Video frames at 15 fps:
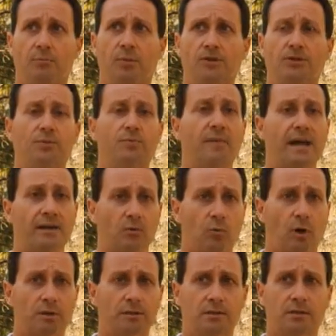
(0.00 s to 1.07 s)
But the main
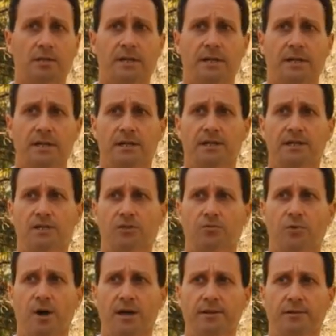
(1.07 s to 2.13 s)
one
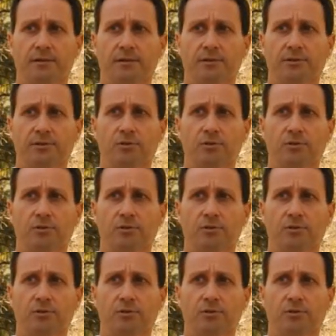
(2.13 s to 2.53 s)
is rather